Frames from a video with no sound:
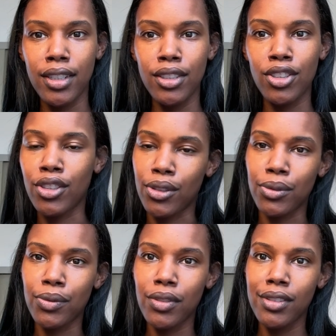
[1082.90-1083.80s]
too.
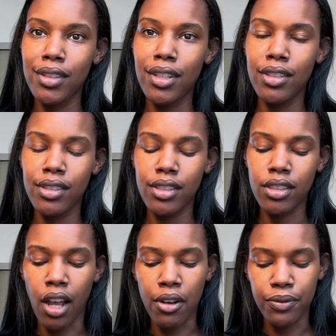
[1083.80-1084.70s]

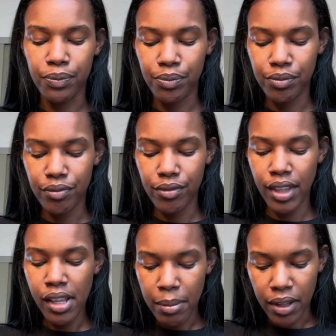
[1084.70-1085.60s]
So
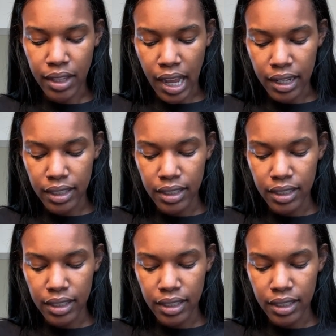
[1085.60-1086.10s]
think about that.